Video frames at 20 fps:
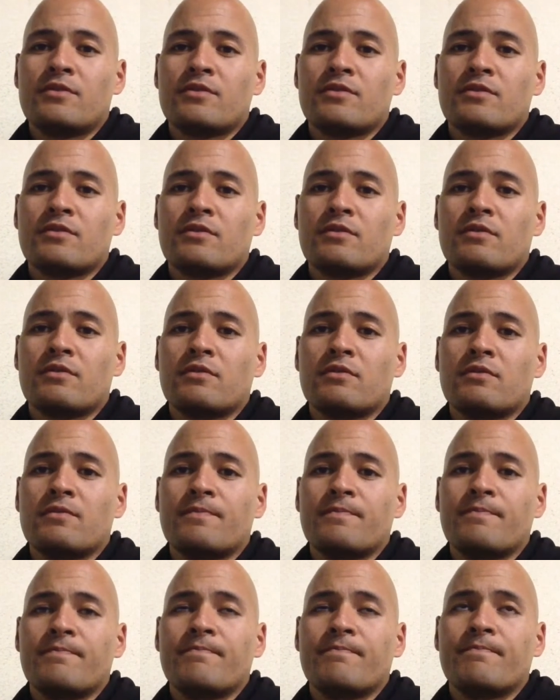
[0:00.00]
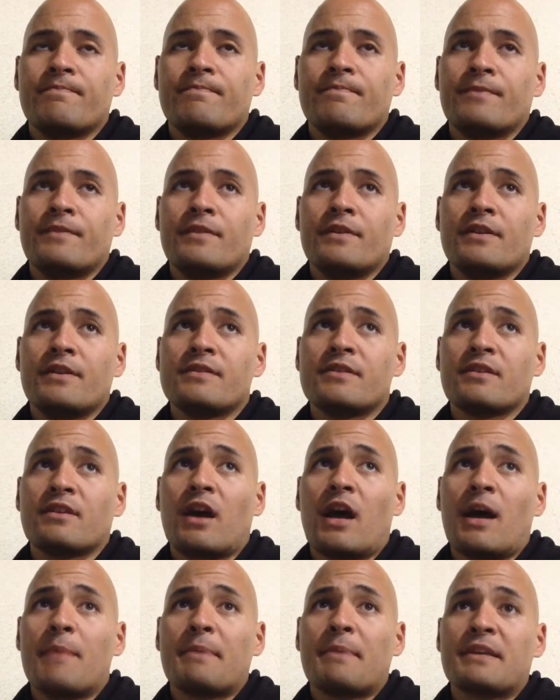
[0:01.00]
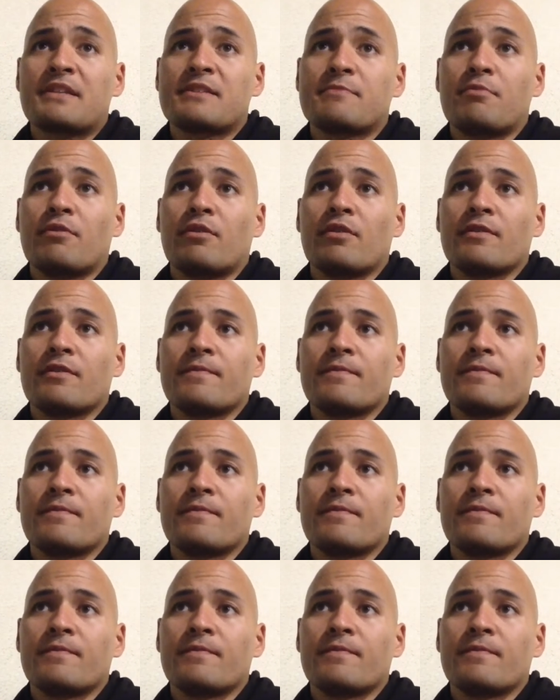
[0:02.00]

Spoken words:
So, it's a combat sport.